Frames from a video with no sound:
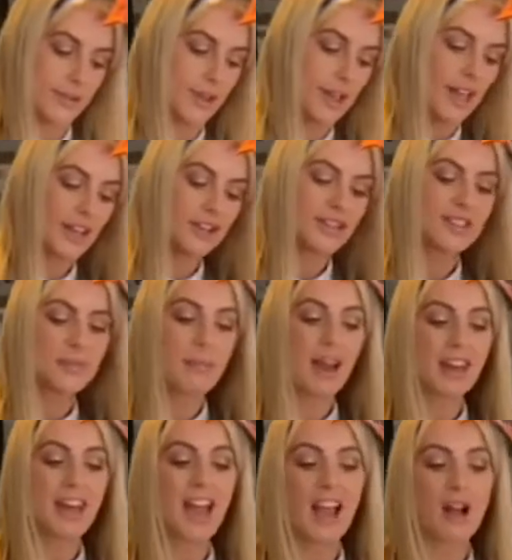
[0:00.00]
It doesn't
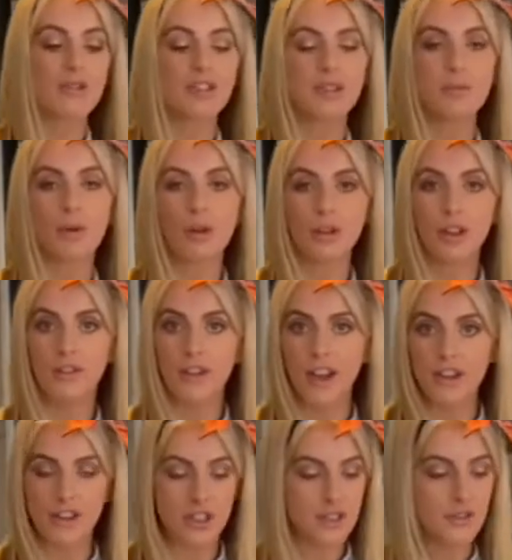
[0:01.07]
matter how small your
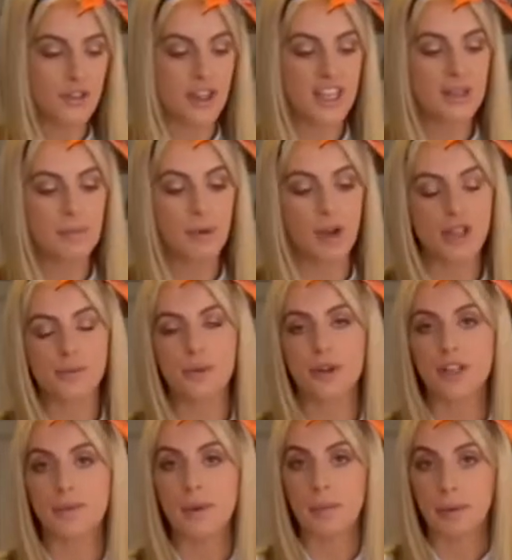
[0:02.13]
veg is for this because we're
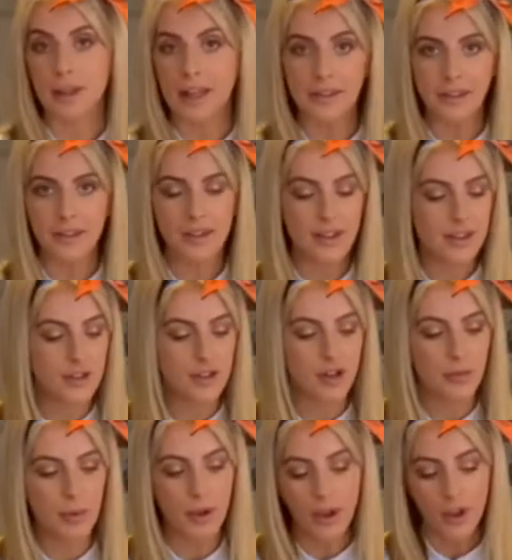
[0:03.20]
going to be blending this
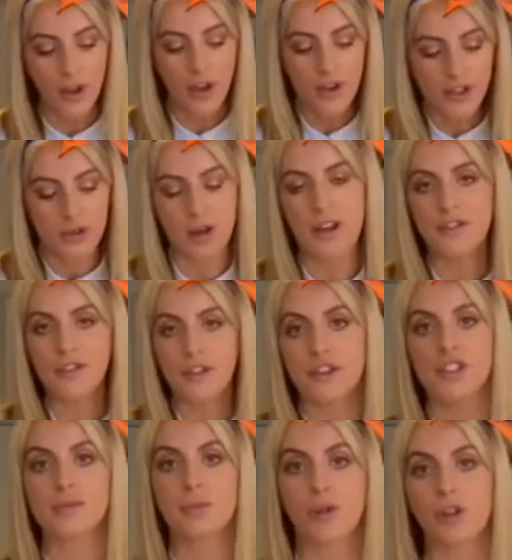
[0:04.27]
soup. So I've done a
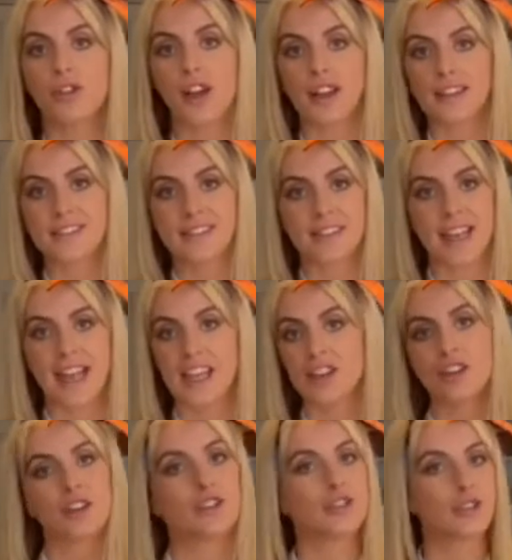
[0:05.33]
small dice today.
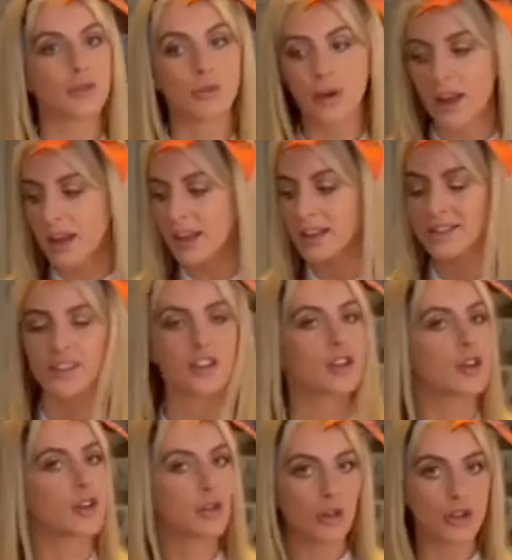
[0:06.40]
You can do rings, you
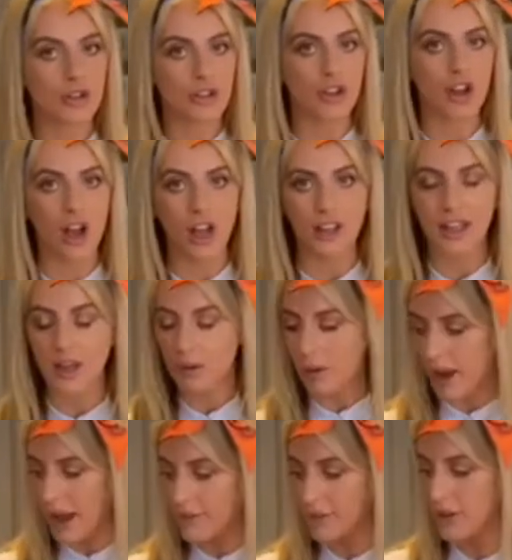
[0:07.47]
can crush the garlic,
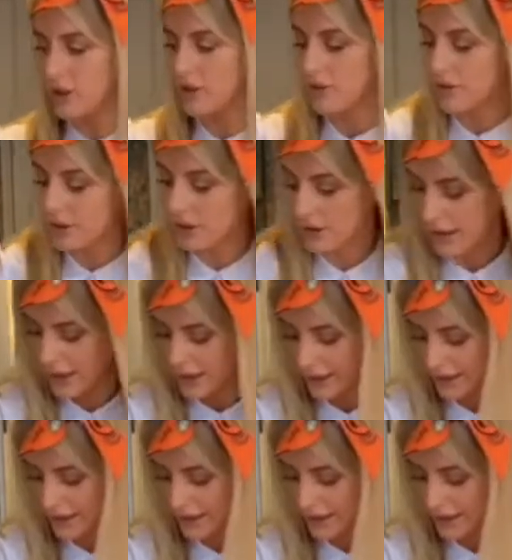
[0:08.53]
whatever you feel like.